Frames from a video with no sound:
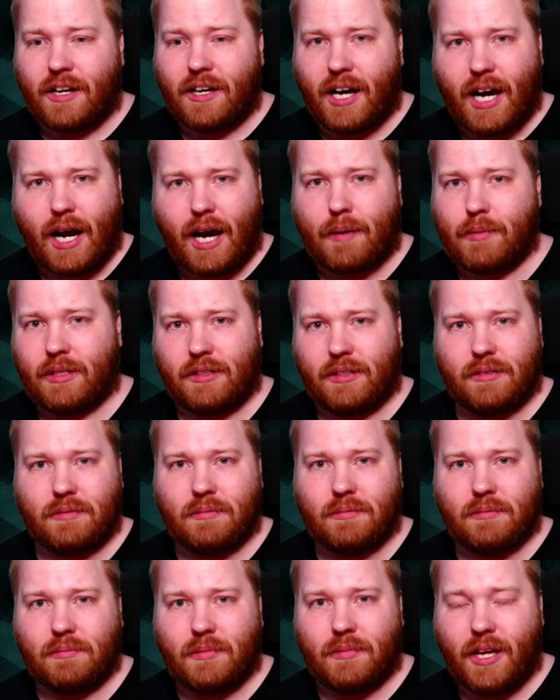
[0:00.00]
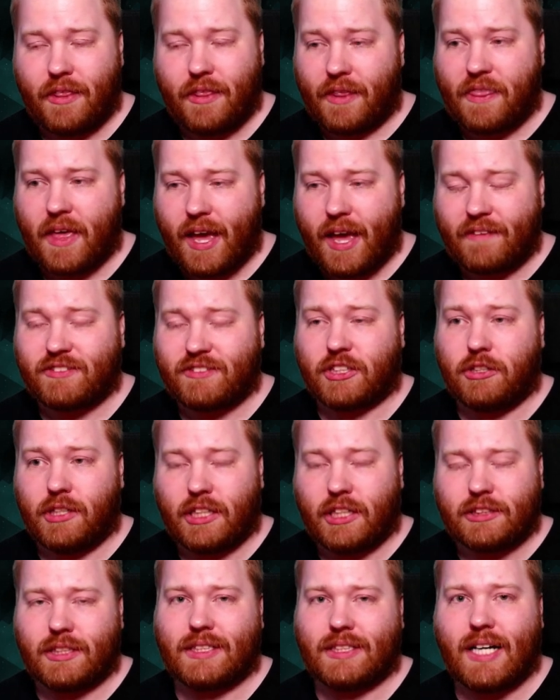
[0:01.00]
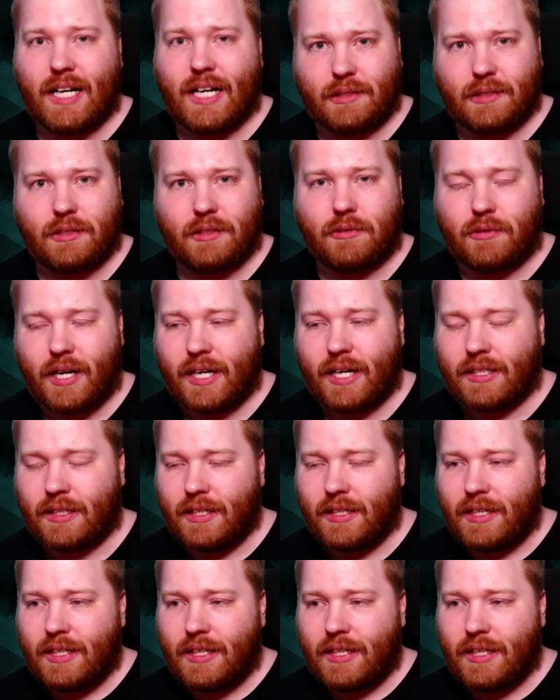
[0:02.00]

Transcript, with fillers: Armin and that they have the Colossal Titan, right?